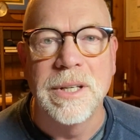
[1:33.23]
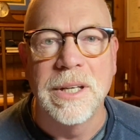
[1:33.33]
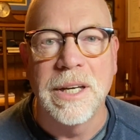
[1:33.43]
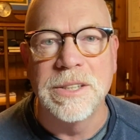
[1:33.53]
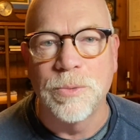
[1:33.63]

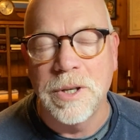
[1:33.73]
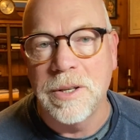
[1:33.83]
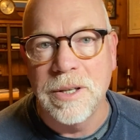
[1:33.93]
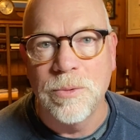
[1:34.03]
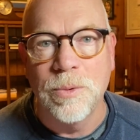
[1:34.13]
And
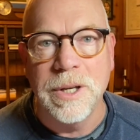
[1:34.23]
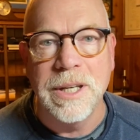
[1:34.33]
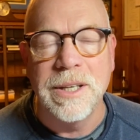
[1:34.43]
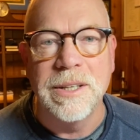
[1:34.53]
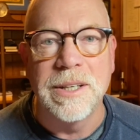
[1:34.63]

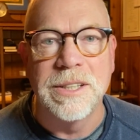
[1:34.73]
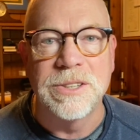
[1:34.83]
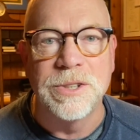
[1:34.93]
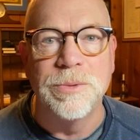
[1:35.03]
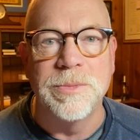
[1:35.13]
we
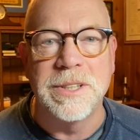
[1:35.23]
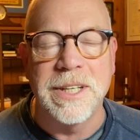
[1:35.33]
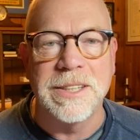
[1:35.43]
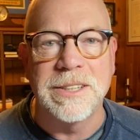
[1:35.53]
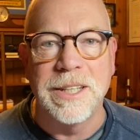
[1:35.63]
assume that
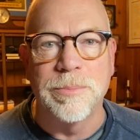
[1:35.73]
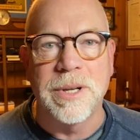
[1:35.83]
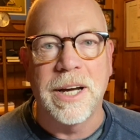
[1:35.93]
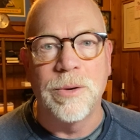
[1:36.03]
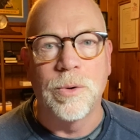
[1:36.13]
that's the
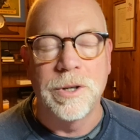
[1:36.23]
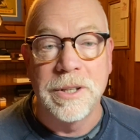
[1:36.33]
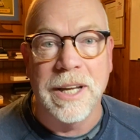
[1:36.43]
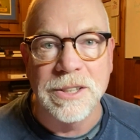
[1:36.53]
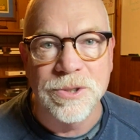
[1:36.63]
implied word,
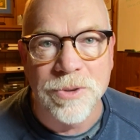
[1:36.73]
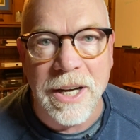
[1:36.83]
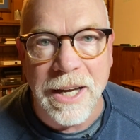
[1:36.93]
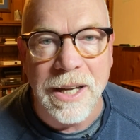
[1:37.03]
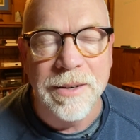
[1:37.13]
and that's
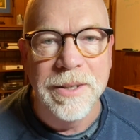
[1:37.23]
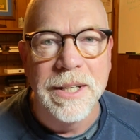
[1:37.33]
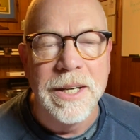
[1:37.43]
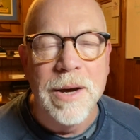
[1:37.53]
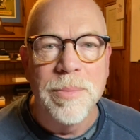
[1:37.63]
right.
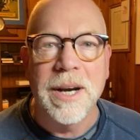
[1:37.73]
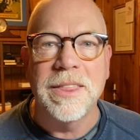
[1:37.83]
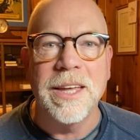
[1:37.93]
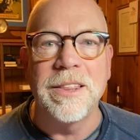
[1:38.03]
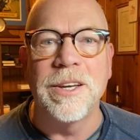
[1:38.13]
But I
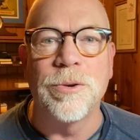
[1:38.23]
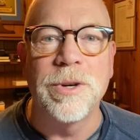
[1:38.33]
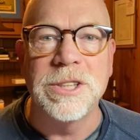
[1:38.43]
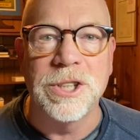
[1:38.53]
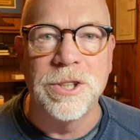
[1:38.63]
think the
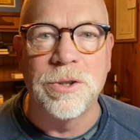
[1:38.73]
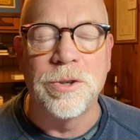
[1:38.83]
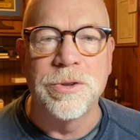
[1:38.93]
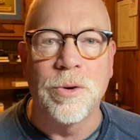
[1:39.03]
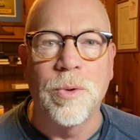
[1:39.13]

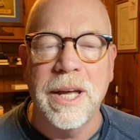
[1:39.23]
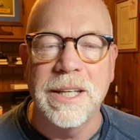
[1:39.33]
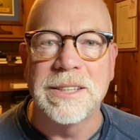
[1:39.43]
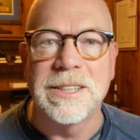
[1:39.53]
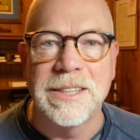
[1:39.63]
original, the way
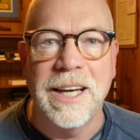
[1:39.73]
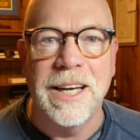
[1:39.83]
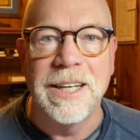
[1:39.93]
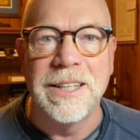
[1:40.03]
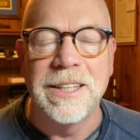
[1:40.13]
it's
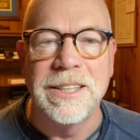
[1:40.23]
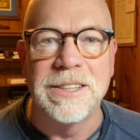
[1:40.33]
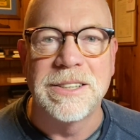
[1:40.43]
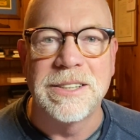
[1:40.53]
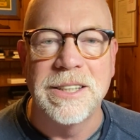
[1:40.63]
said,
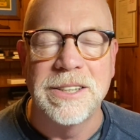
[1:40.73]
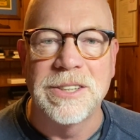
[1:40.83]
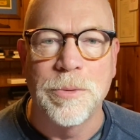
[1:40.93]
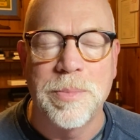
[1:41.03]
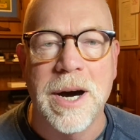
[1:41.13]
is
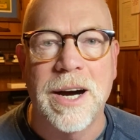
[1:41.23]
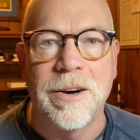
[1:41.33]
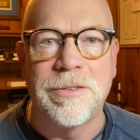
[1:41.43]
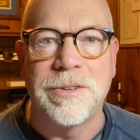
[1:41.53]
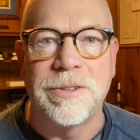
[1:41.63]
so
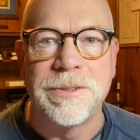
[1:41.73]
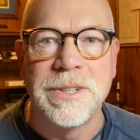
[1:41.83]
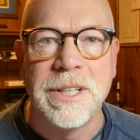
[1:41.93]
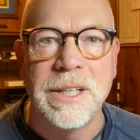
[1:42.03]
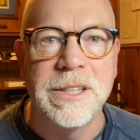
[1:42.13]
powerful.
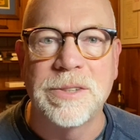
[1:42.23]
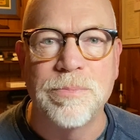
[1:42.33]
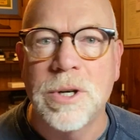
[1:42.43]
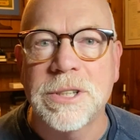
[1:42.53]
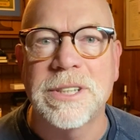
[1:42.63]
His
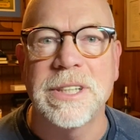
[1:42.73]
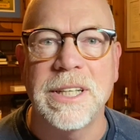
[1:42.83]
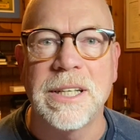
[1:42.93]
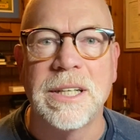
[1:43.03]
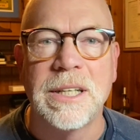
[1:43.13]

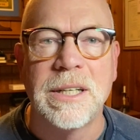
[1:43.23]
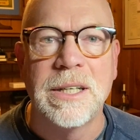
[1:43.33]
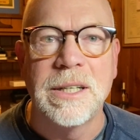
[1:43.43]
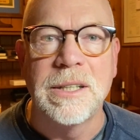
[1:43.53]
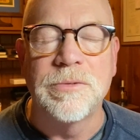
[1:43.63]
mercy
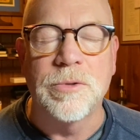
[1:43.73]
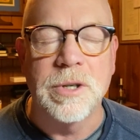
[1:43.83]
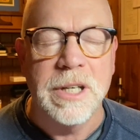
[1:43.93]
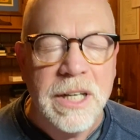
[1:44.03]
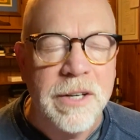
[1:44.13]

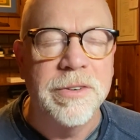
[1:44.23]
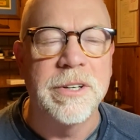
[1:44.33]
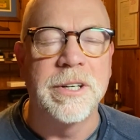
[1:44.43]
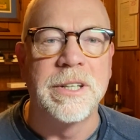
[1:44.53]
forever.